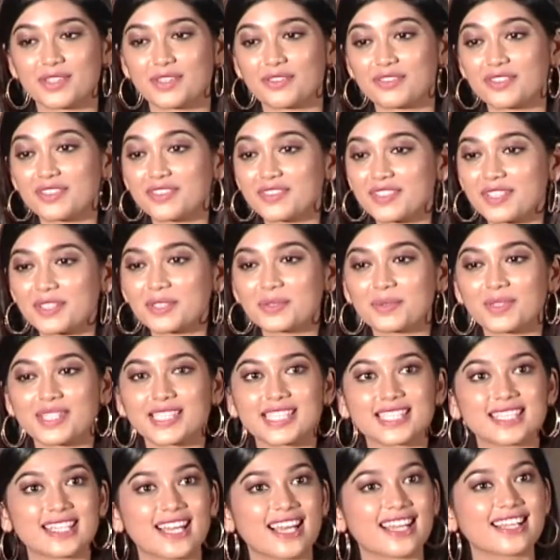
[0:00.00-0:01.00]
There are 15,
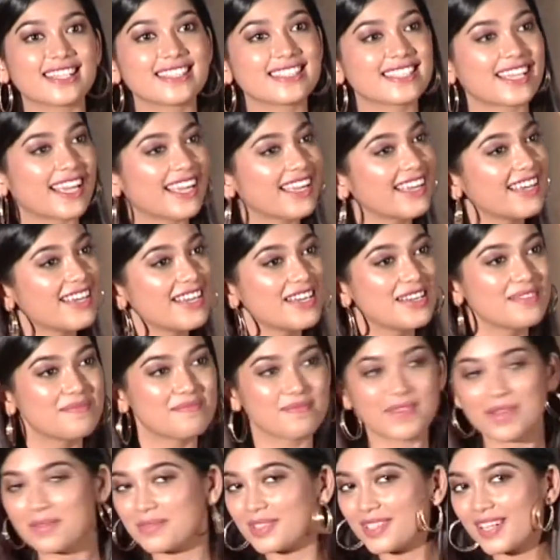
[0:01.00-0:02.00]
20 lines. I
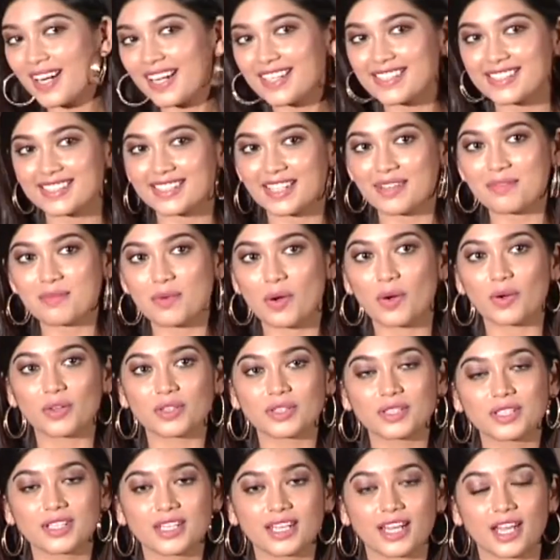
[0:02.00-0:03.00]
memorized them
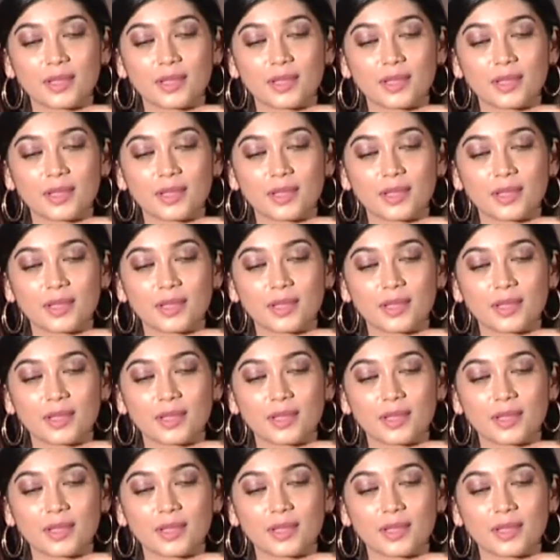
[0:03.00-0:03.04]
all.